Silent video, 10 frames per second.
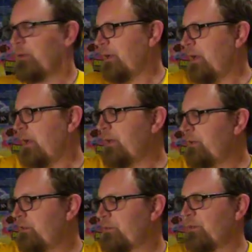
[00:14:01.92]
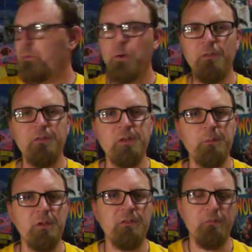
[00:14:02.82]
And since we're on the
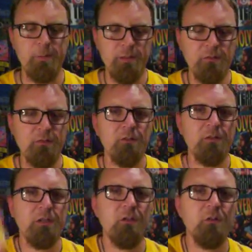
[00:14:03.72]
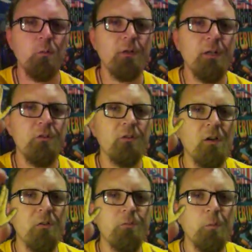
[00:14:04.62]
subject of pins, here's one I just
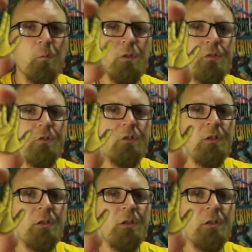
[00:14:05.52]
got from Wish.